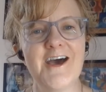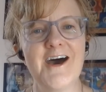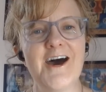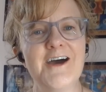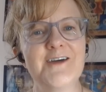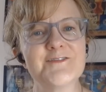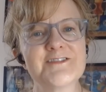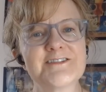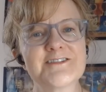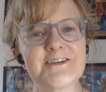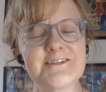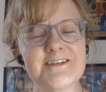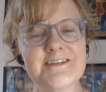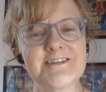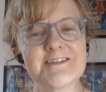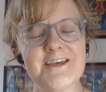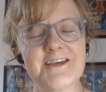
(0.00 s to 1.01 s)
I've
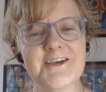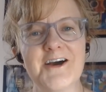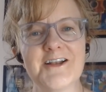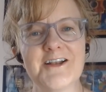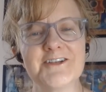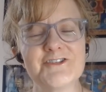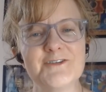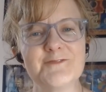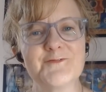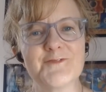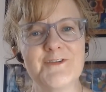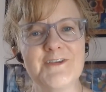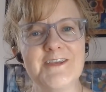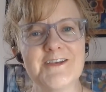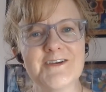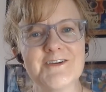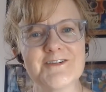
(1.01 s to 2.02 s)
studied psychology for
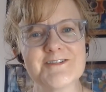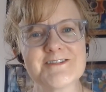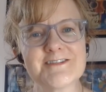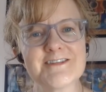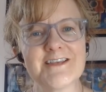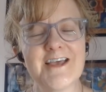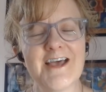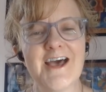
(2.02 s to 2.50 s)
years,